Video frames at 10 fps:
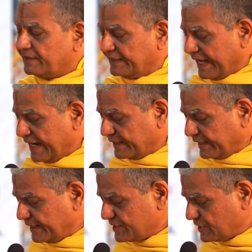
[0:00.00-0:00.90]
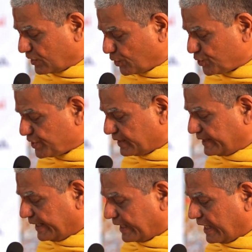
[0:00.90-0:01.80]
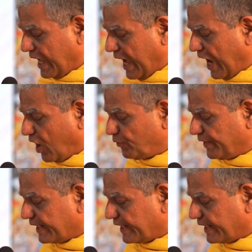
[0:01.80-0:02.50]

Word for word: That is the crucial thing, how we